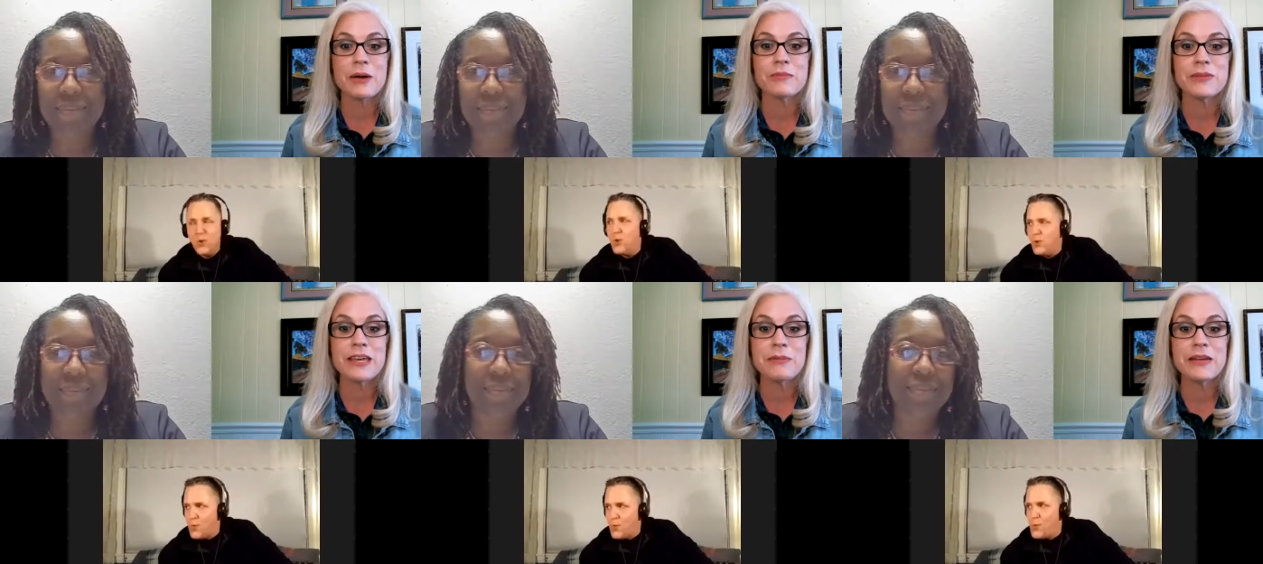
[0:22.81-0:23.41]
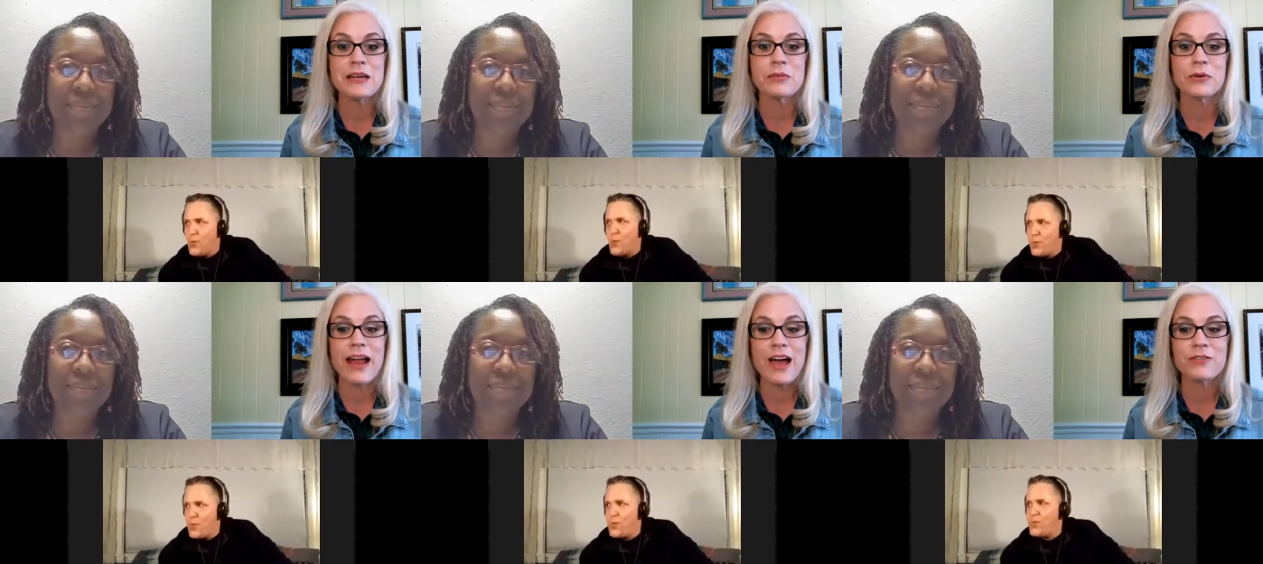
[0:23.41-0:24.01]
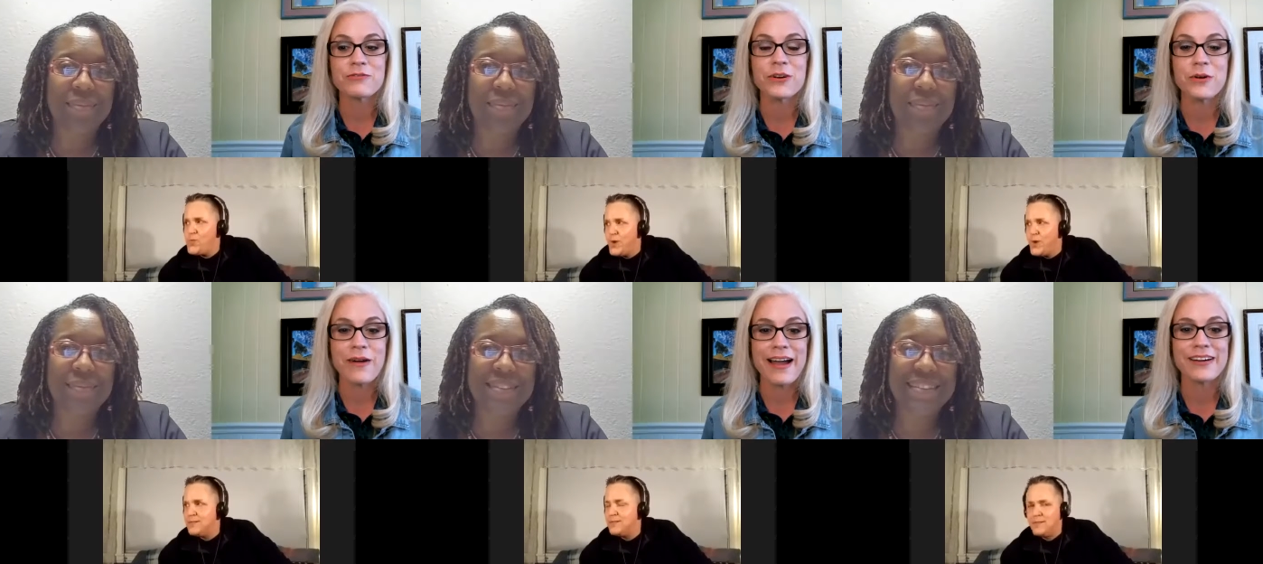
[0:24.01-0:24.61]
Speaker 1: up keeping him around
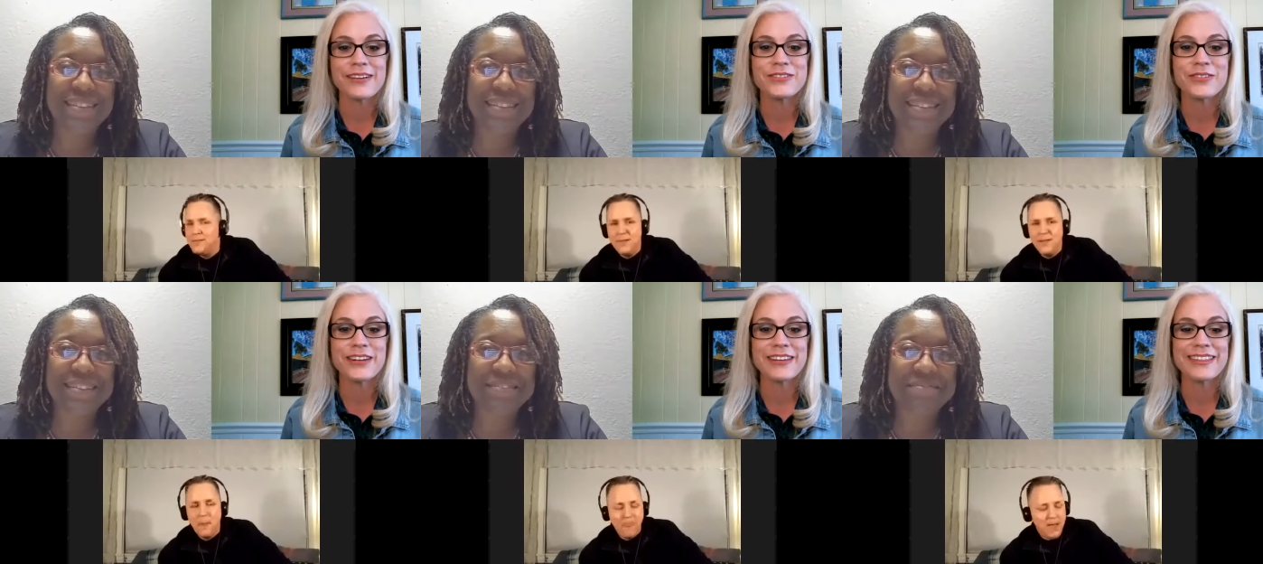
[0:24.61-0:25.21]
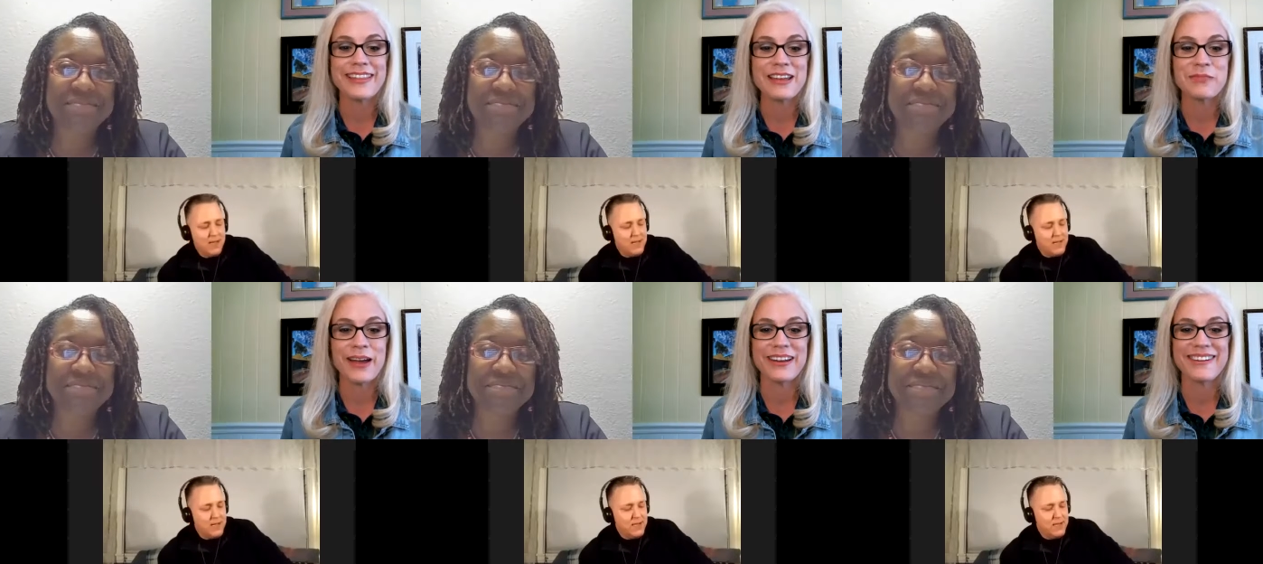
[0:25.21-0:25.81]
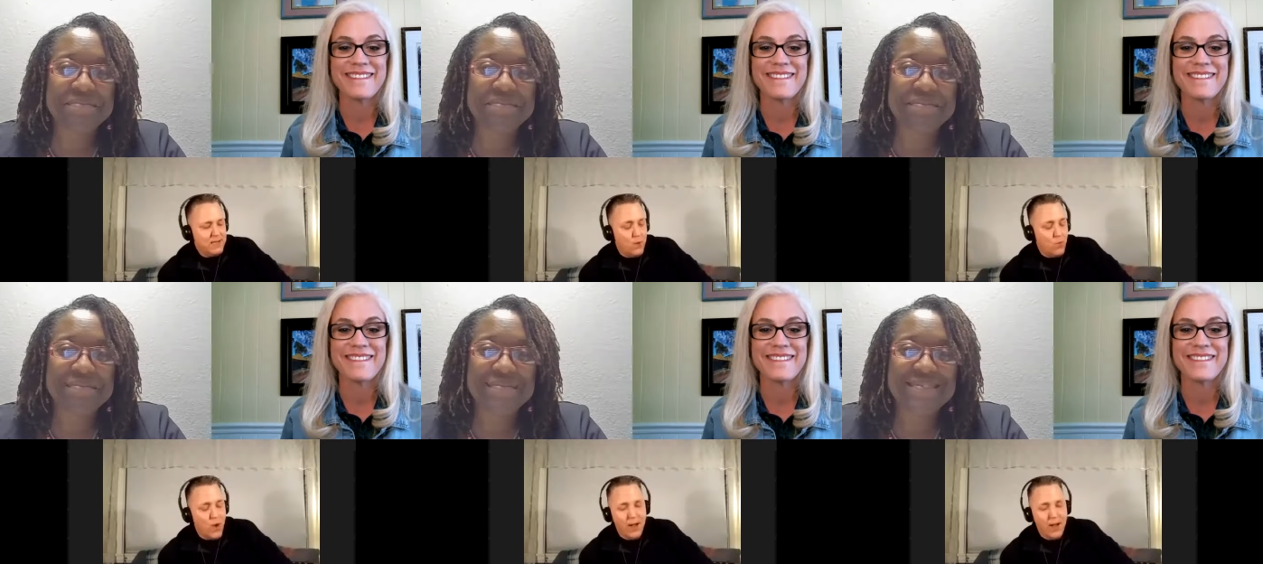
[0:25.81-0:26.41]
for a while. What do you think, Bud?
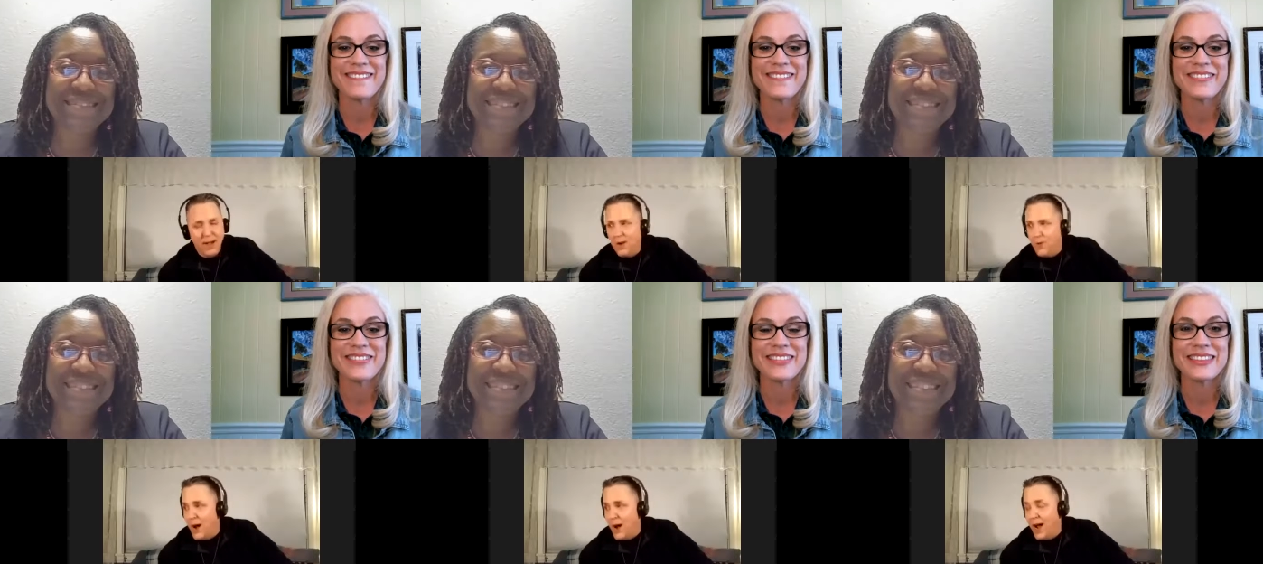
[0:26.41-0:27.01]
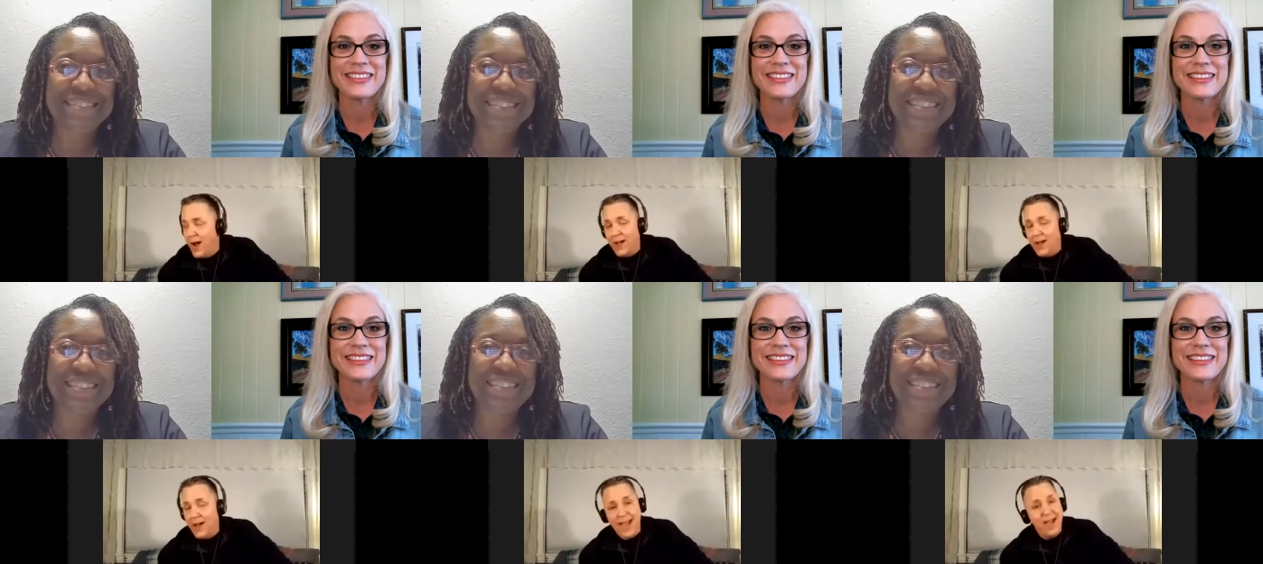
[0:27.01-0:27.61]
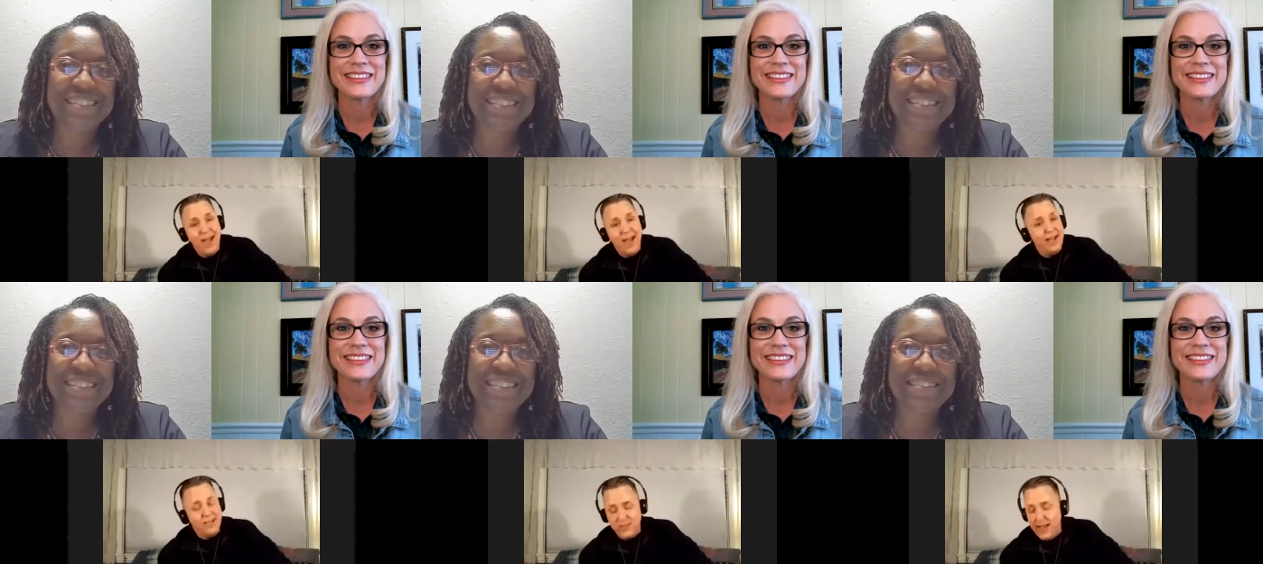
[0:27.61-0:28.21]
Speaker 2: Well, hey, Danica,
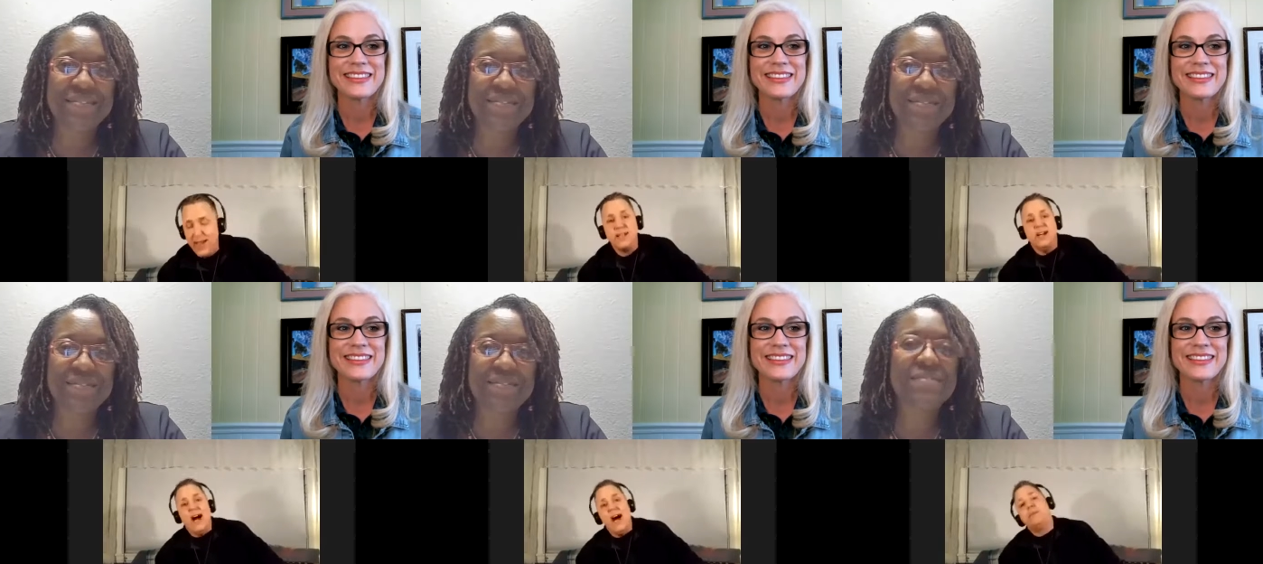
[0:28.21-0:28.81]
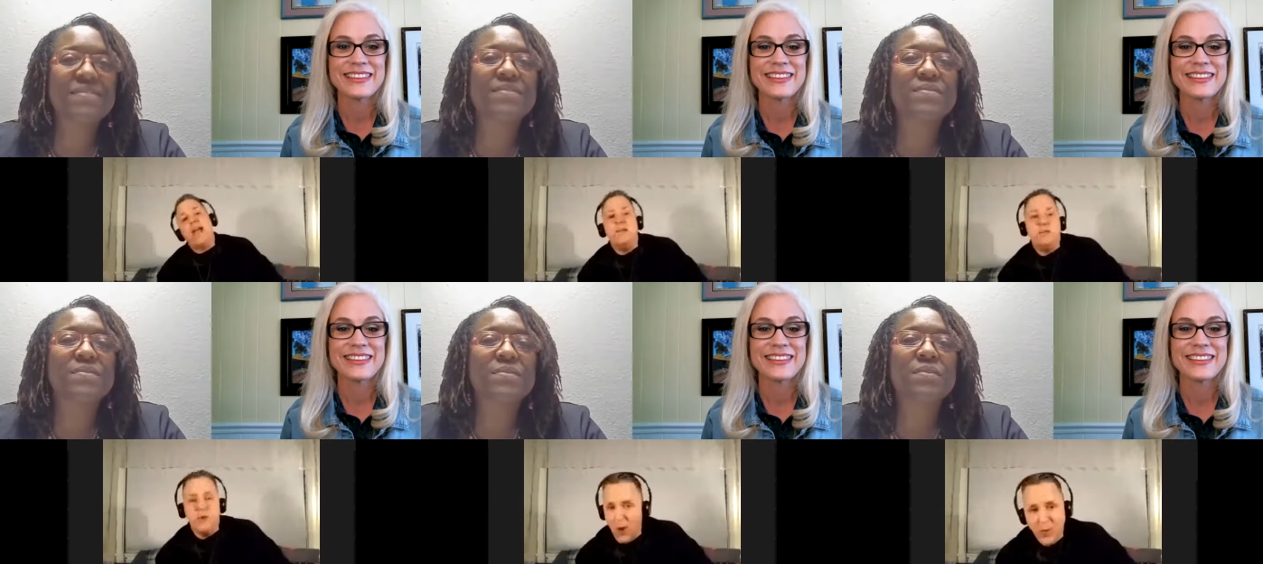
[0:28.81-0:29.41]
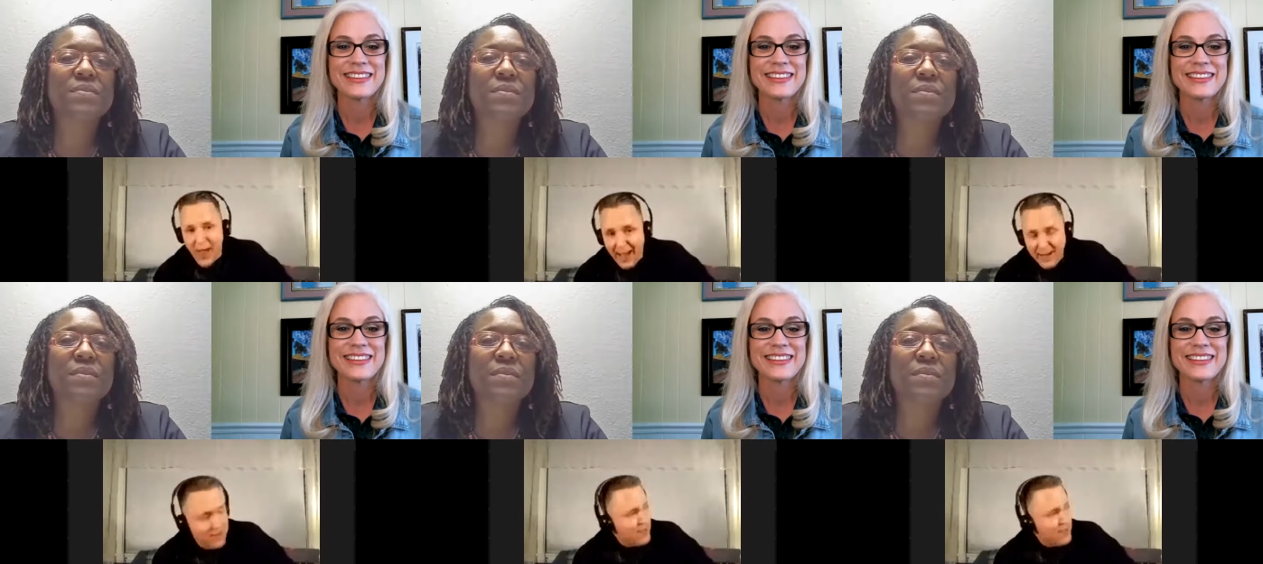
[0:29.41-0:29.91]
I'm game. You know that. Thank